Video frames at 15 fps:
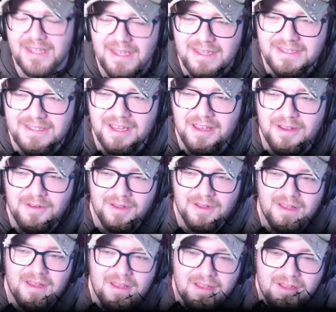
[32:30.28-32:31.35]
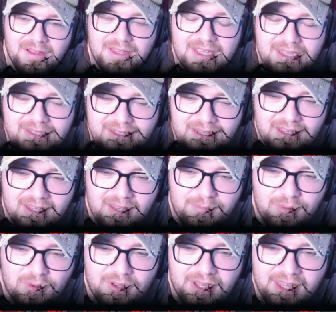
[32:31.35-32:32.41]
So there's a
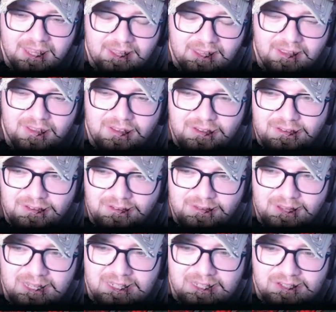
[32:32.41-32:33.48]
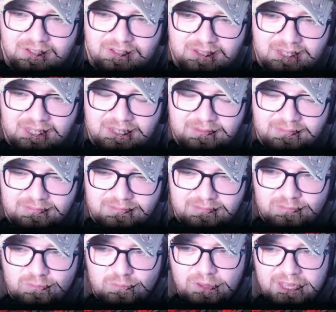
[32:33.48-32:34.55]
boy who is
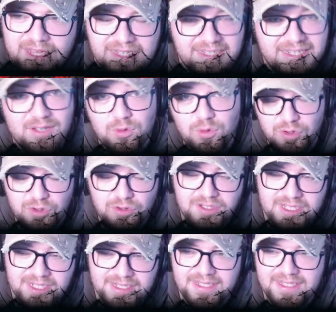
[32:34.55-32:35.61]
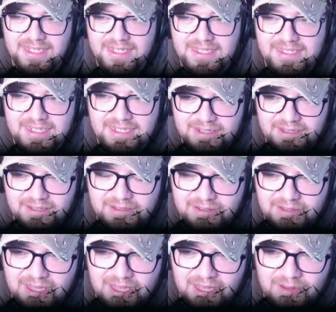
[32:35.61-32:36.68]
eating or not eating his dinner
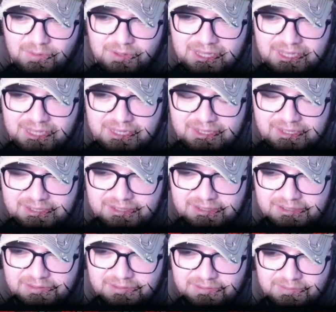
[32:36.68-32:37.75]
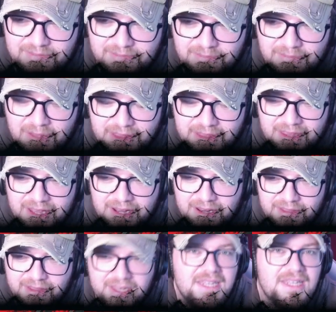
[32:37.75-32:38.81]
with his mother and I
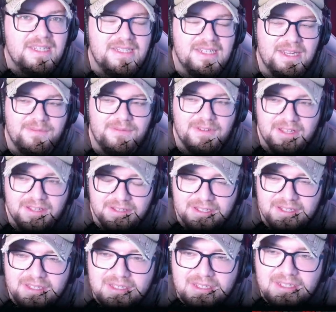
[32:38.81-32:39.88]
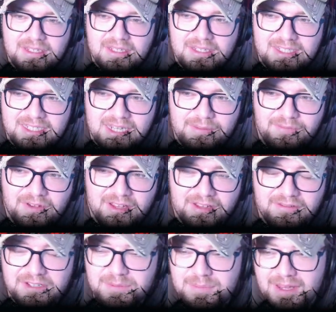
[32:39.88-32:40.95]
think his stepfather. Stepfather
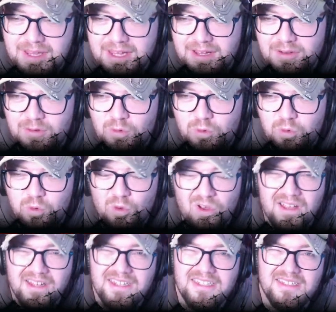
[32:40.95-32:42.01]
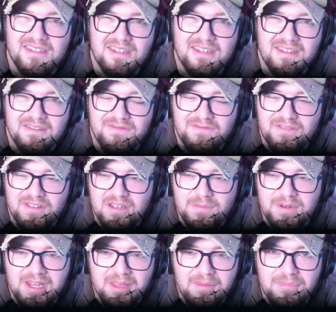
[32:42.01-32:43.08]
is being quite
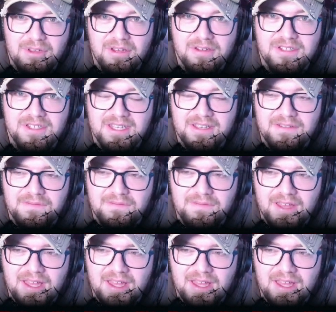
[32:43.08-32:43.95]
verbally abusive,